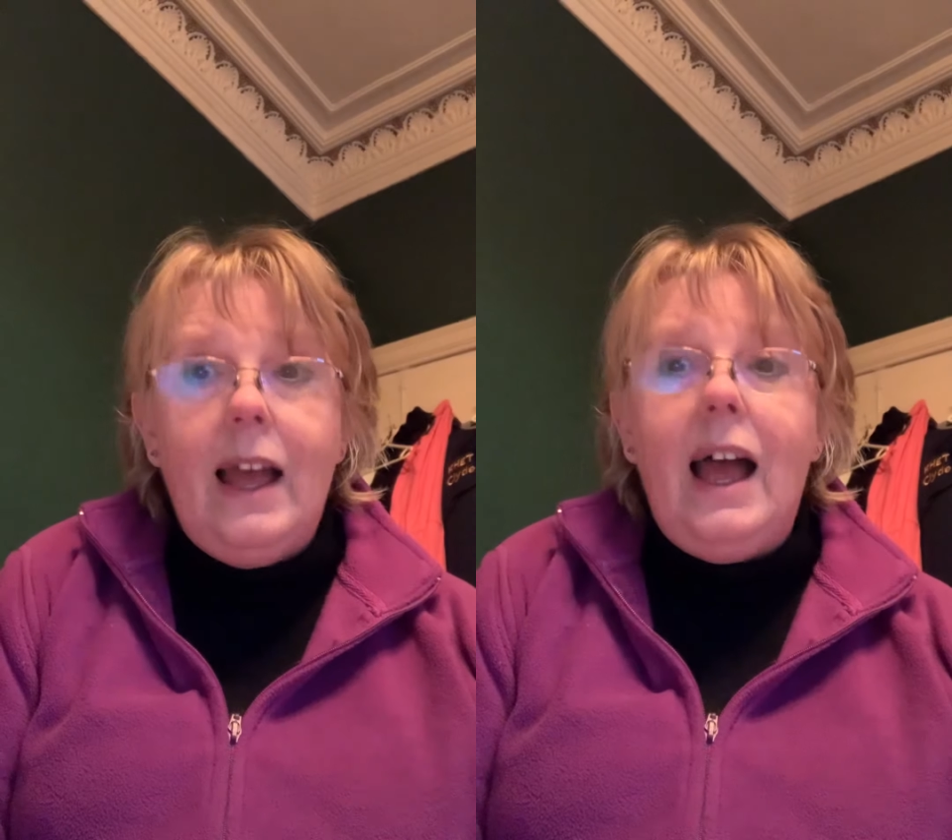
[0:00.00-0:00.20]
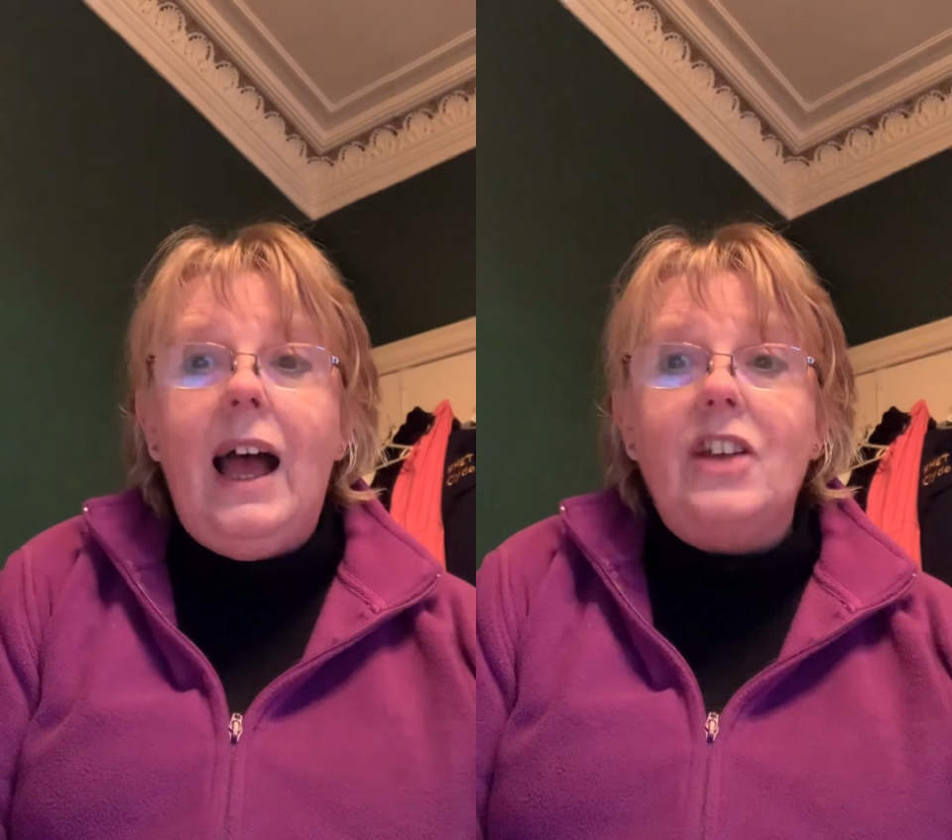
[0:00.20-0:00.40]

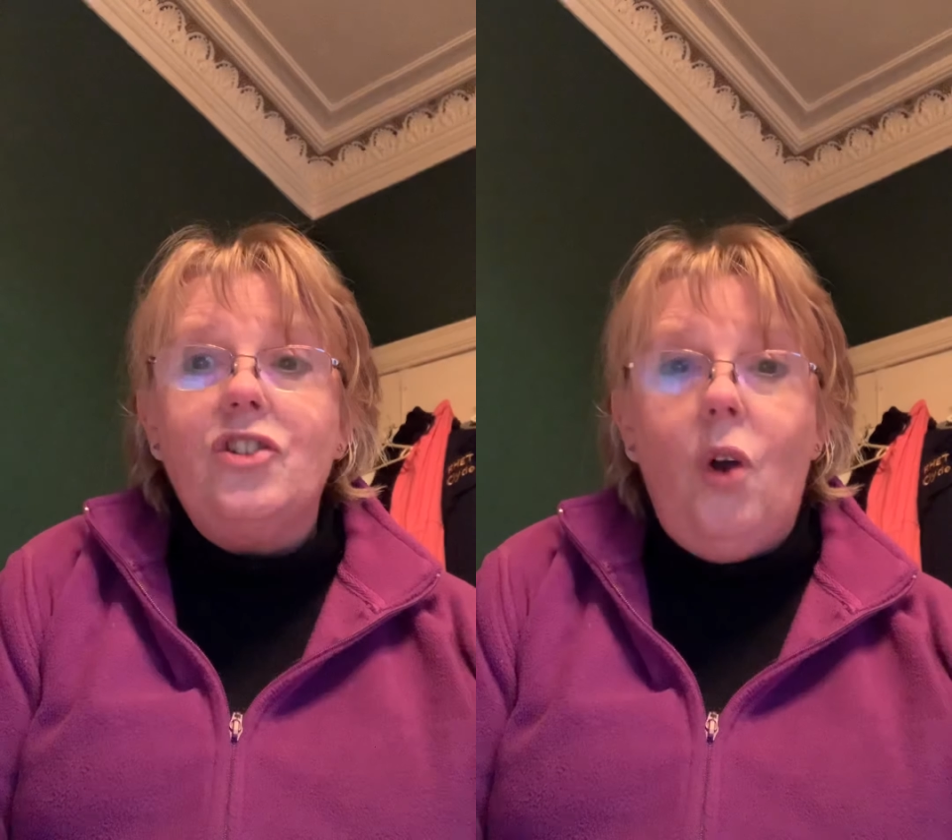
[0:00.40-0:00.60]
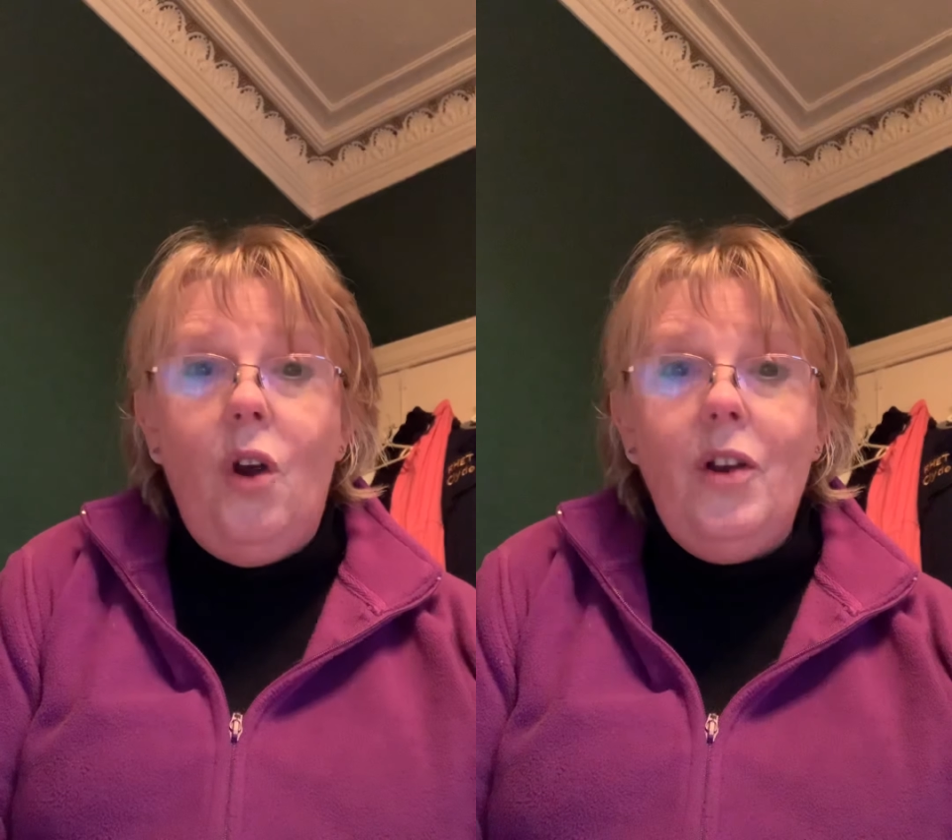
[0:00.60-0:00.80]
a
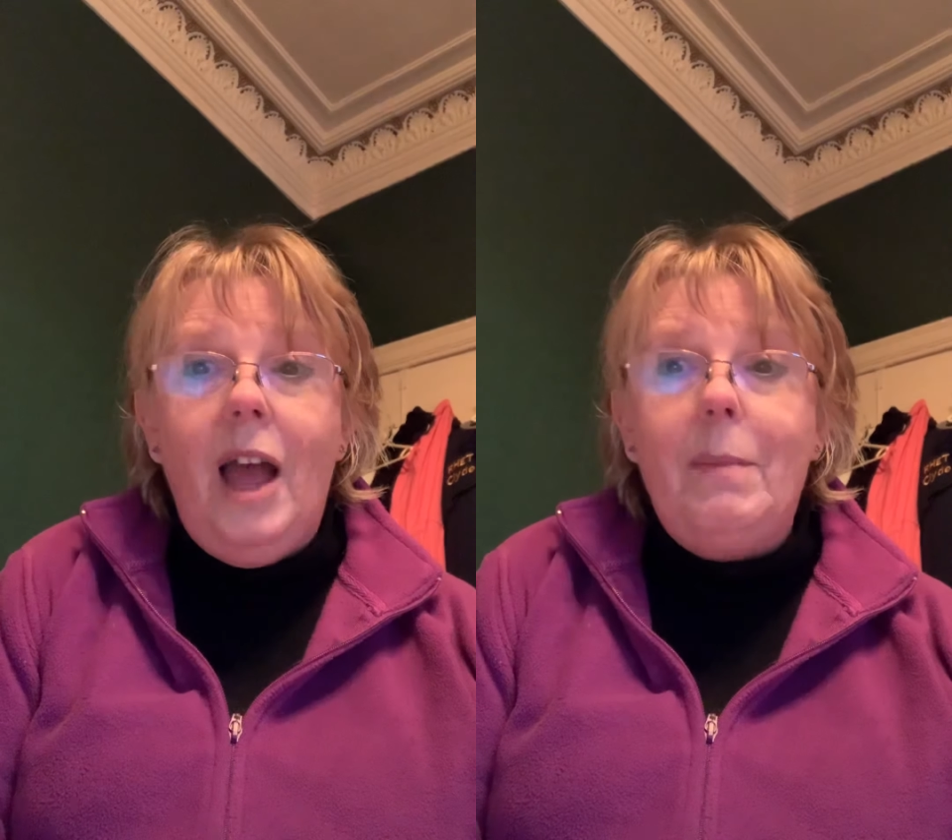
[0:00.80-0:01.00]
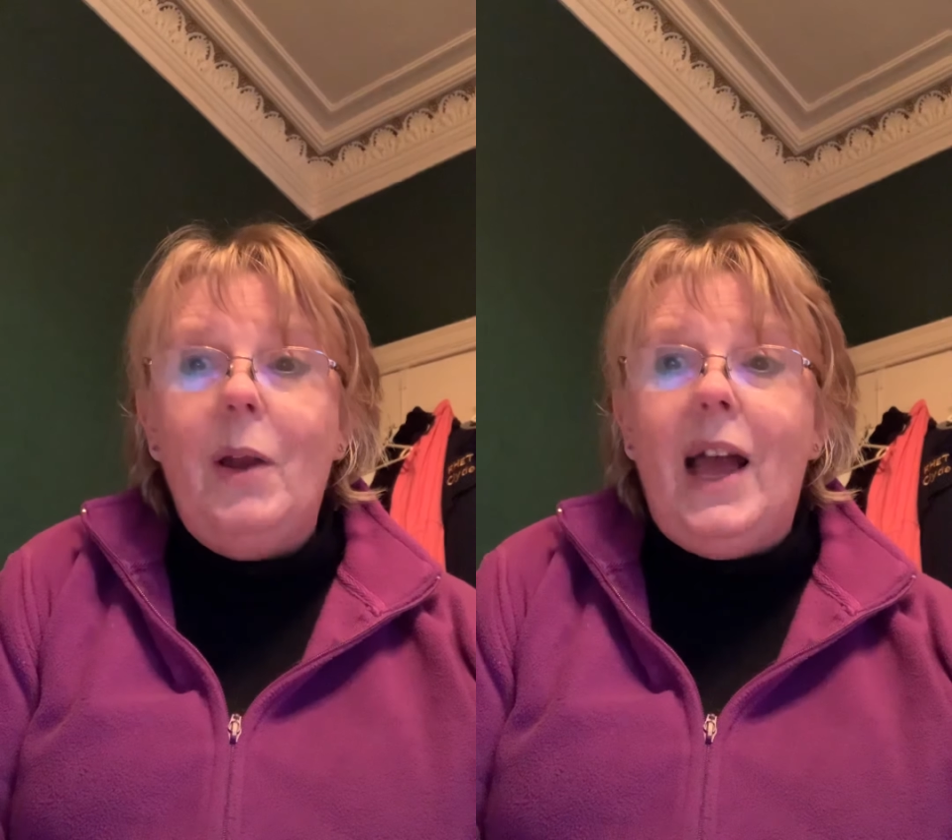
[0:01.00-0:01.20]
song
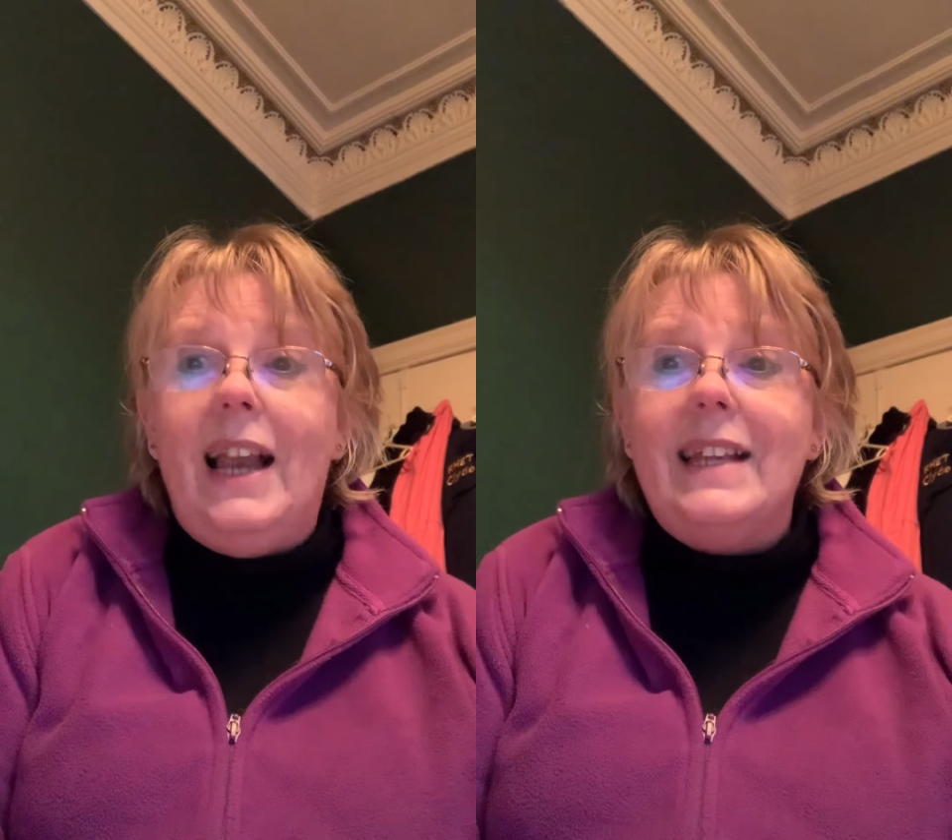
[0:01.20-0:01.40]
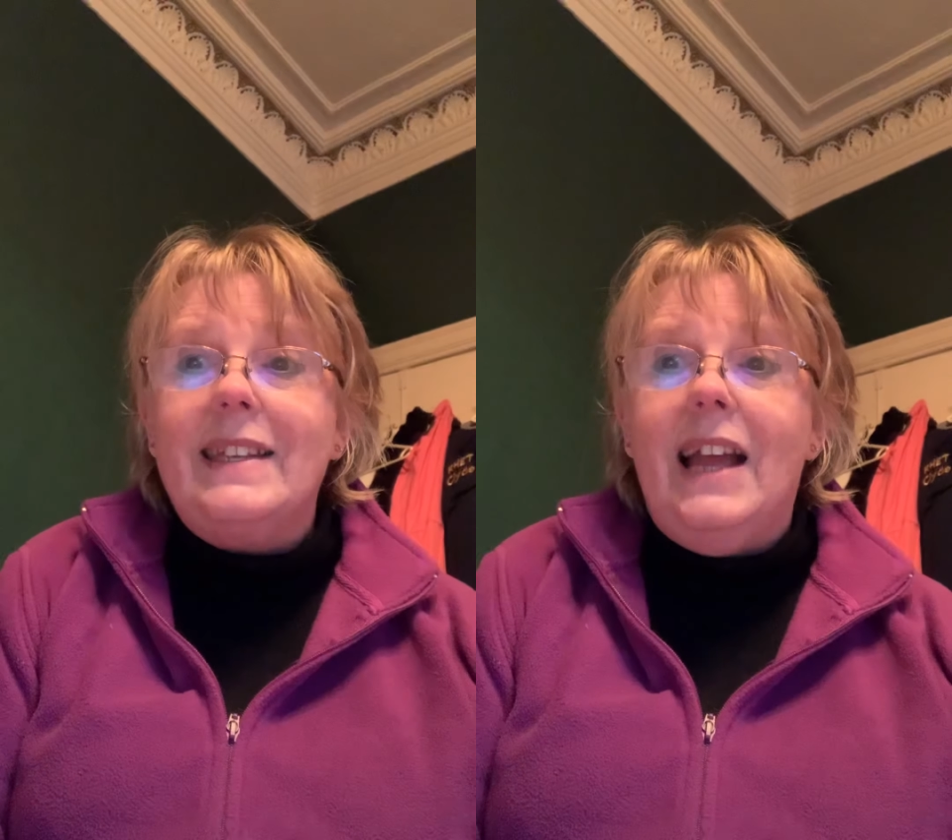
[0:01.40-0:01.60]
about
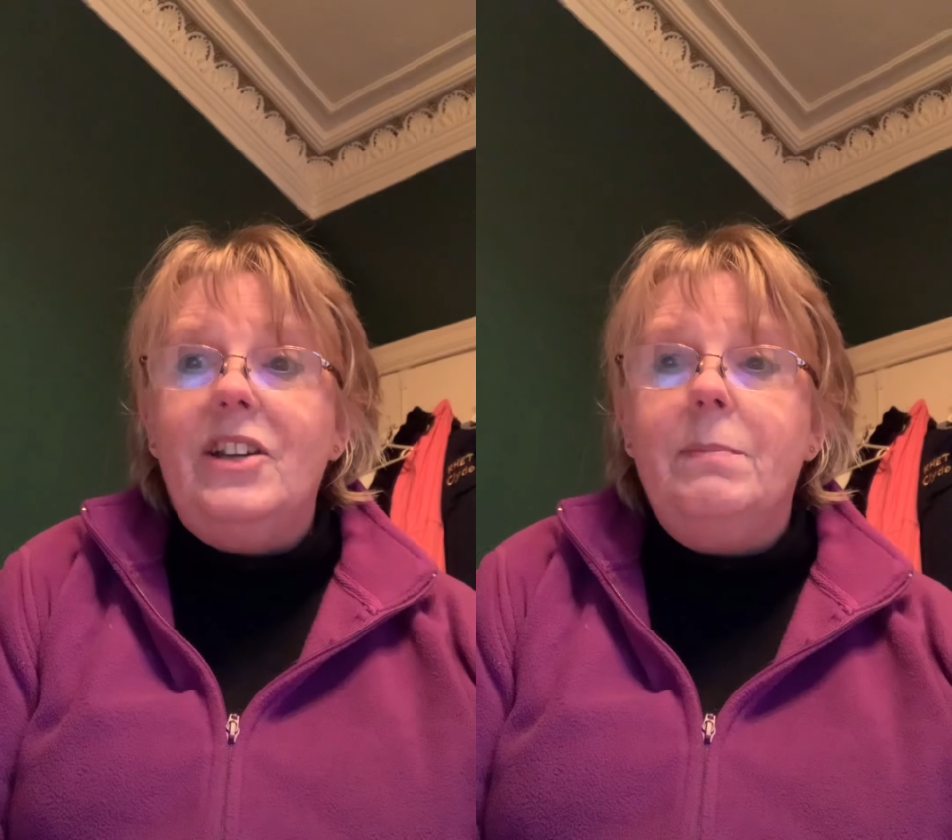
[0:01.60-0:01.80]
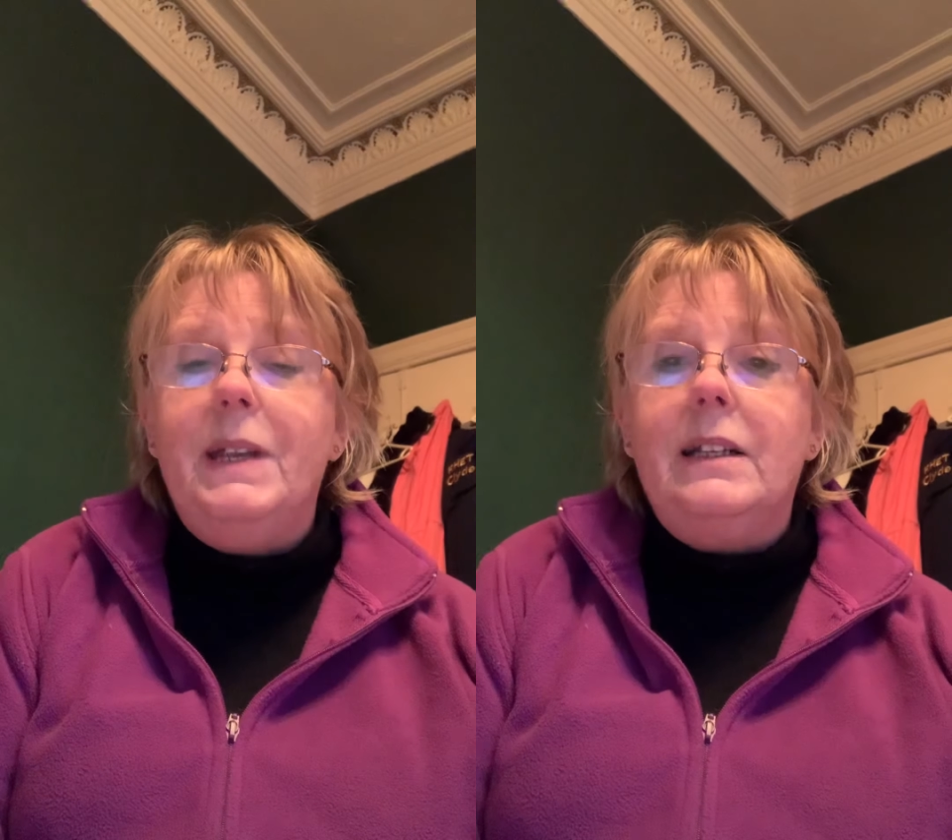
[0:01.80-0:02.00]
Alexander
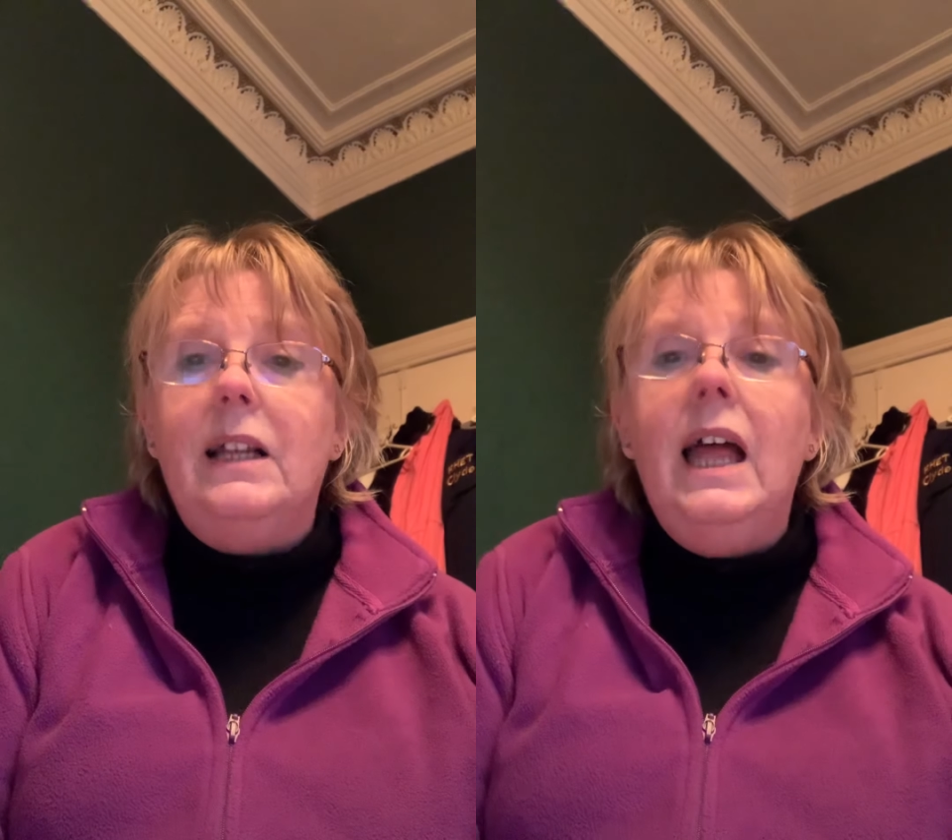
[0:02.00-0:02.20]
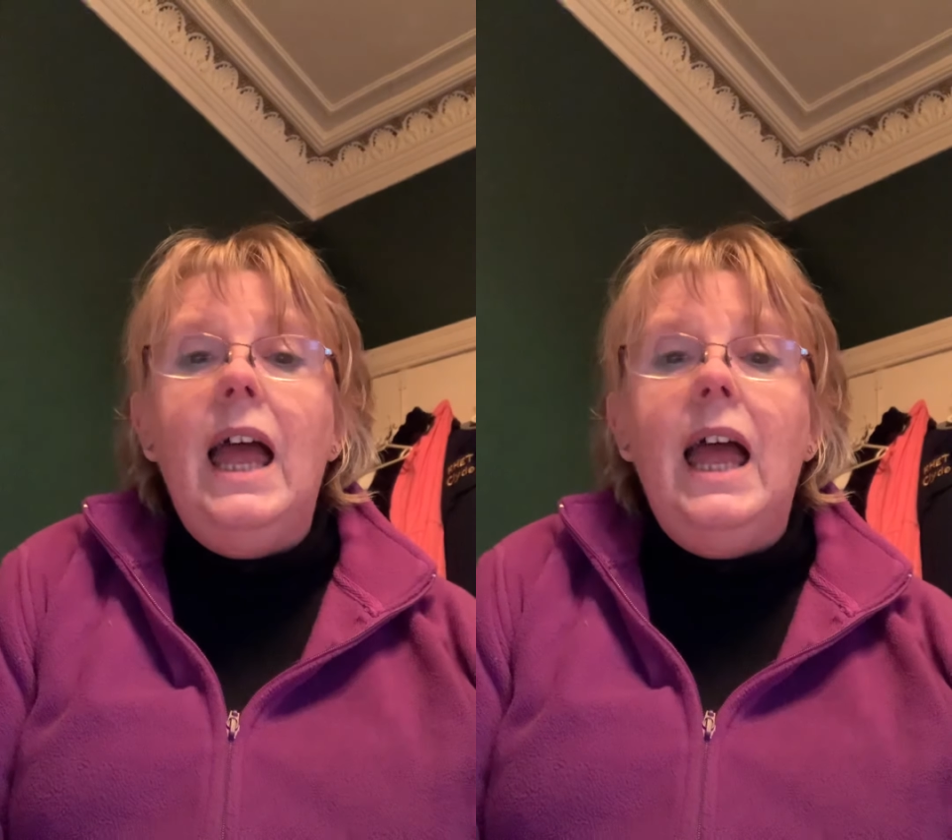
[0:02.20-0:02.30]
Beetle